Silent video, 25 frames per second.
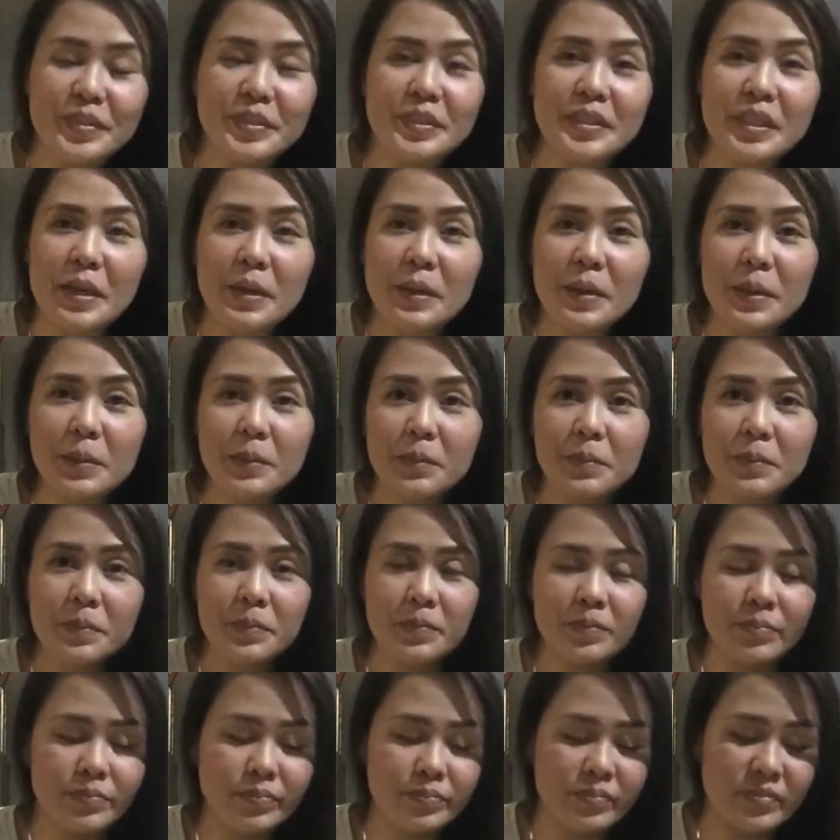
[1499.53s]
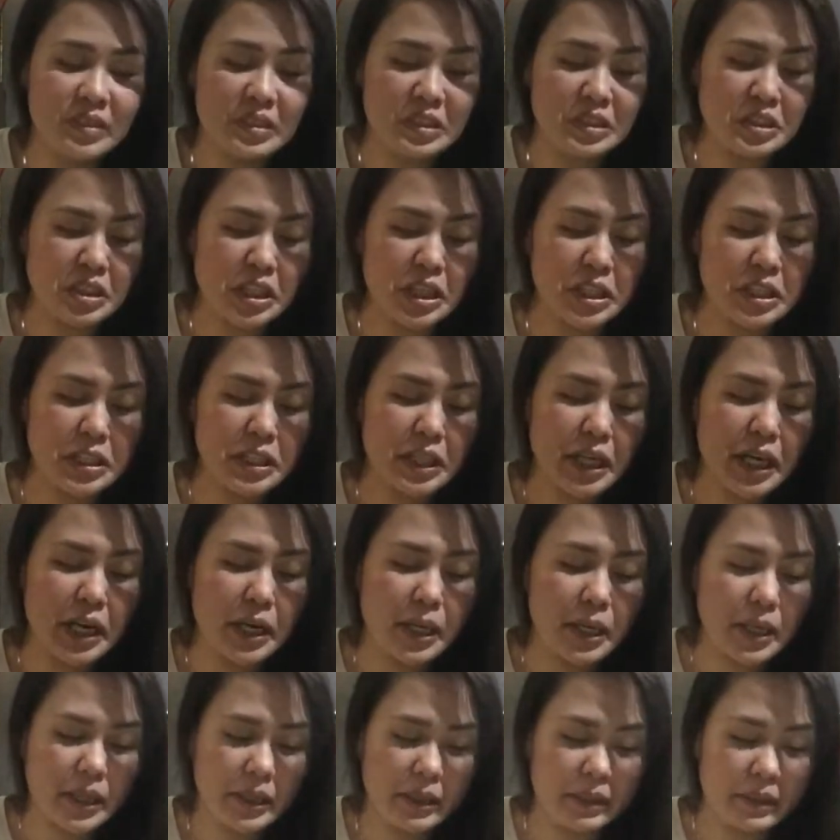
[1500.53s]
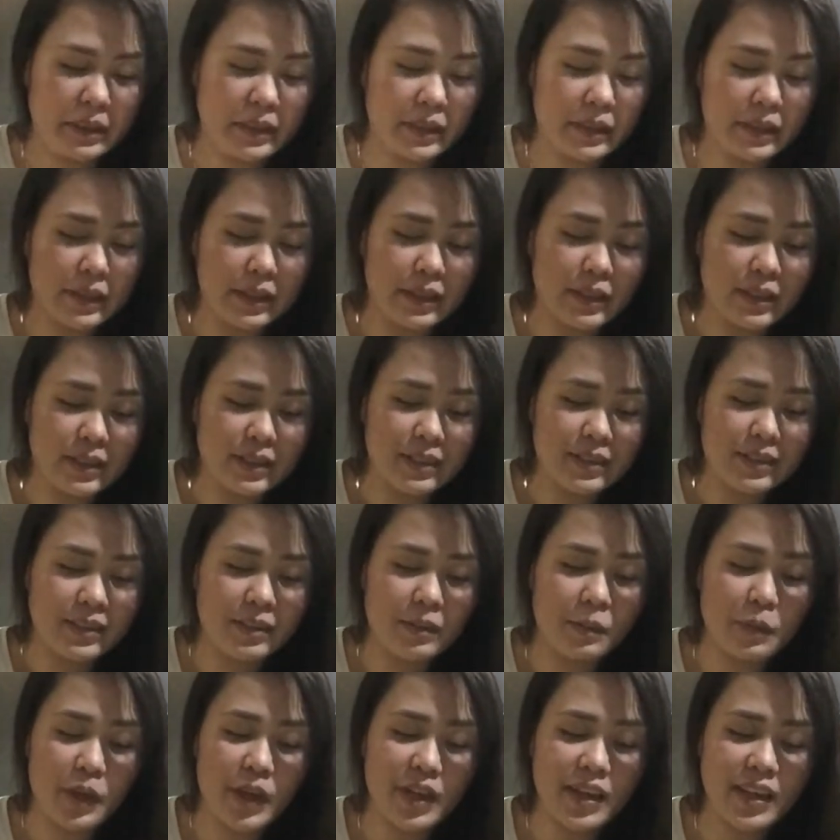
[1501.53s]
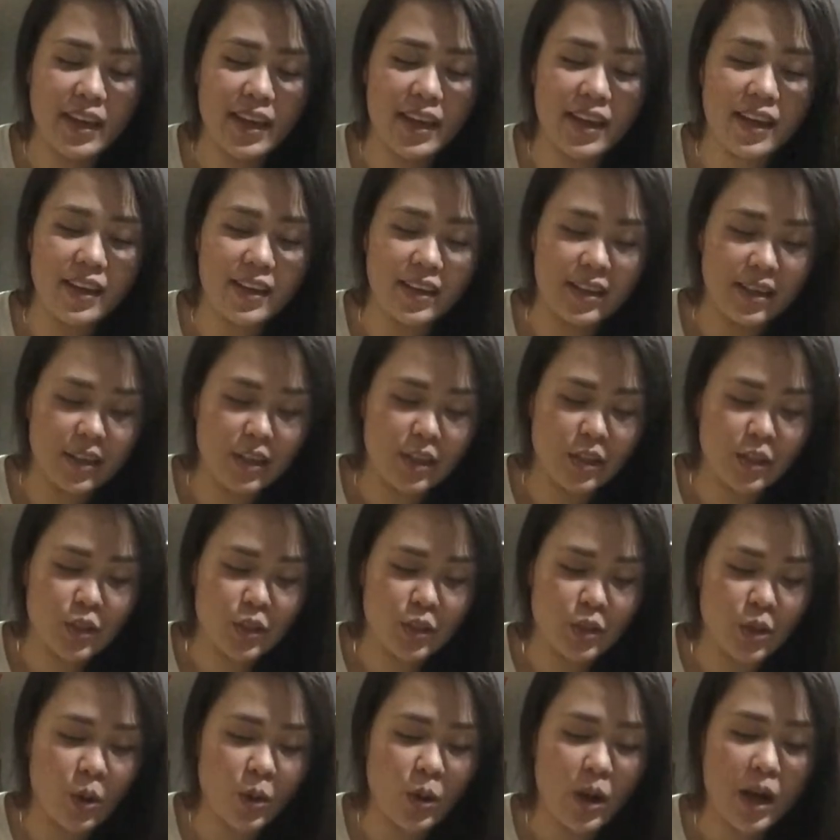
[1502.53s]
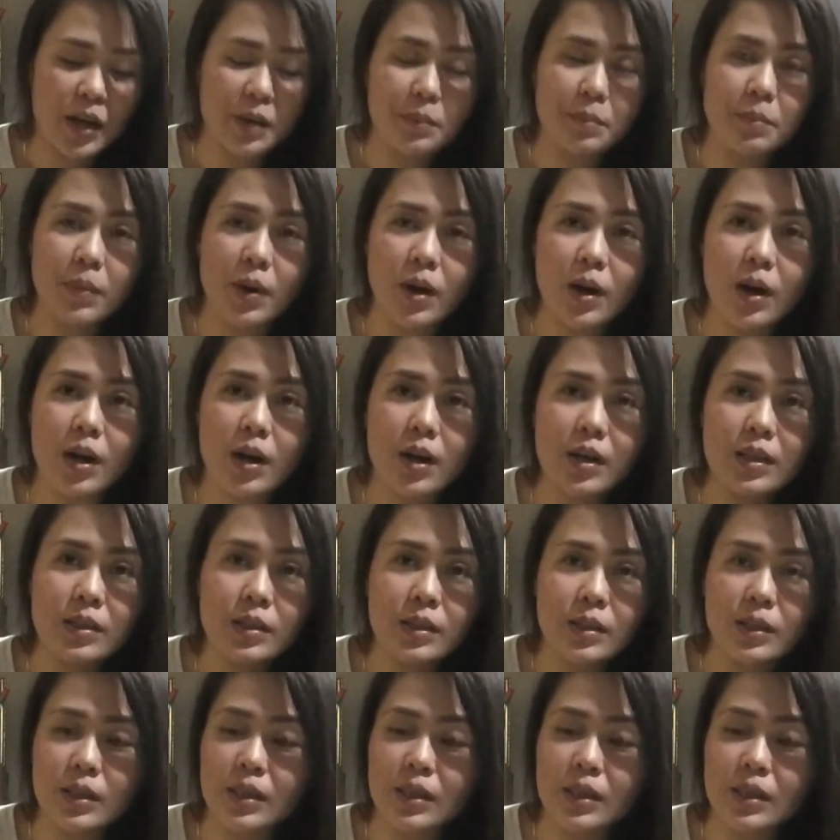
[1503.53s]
some skincare thingy. So I bought,